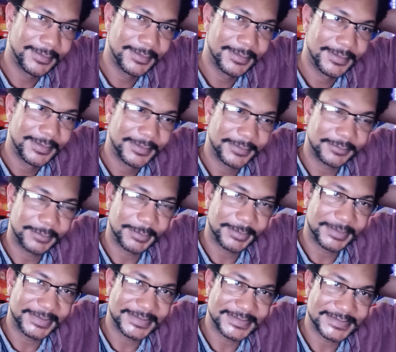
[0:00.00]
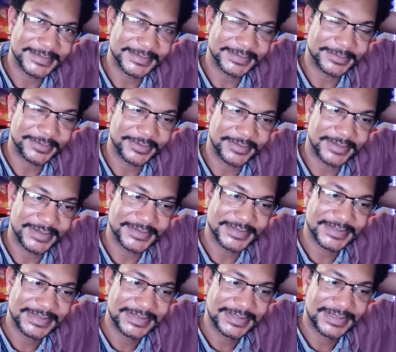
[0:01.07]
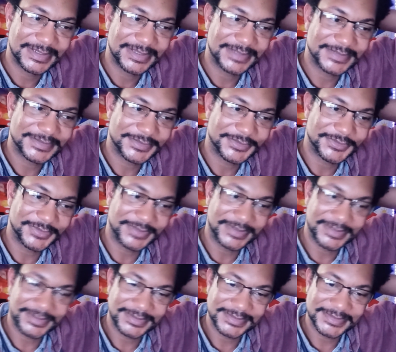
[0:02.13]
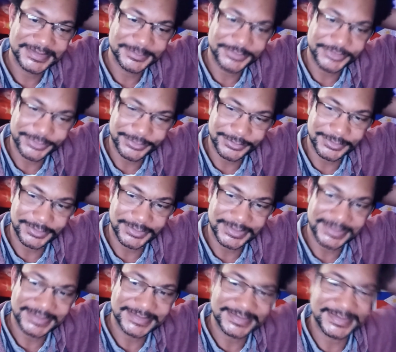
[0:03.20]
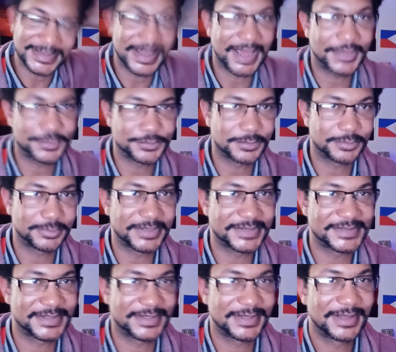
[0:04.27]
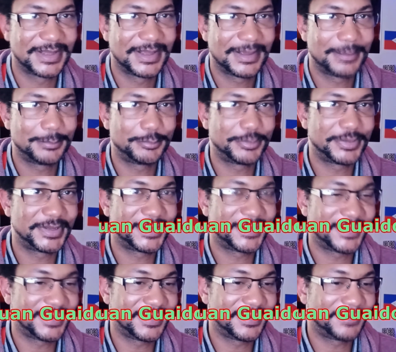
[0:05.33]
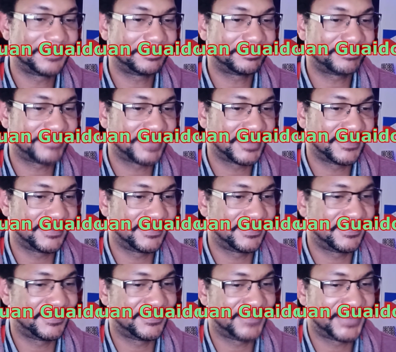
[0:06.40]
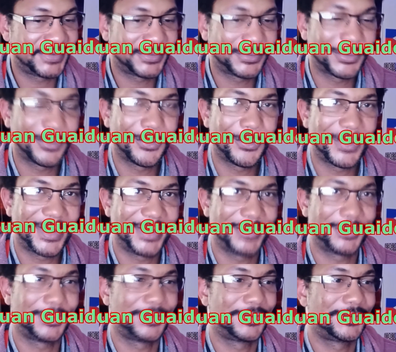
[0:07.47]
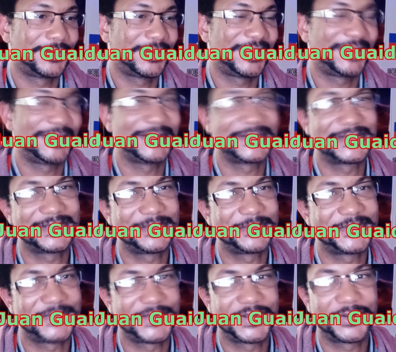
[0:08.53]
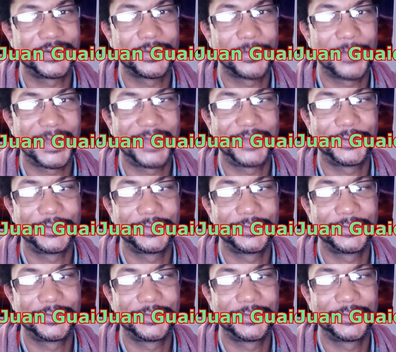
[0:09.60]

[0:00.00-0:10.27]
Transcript: the Republicans and the Democrats. So Nicolas Maduro is the actual president, but then Victor Guaido, I think his name is Victor Guaido.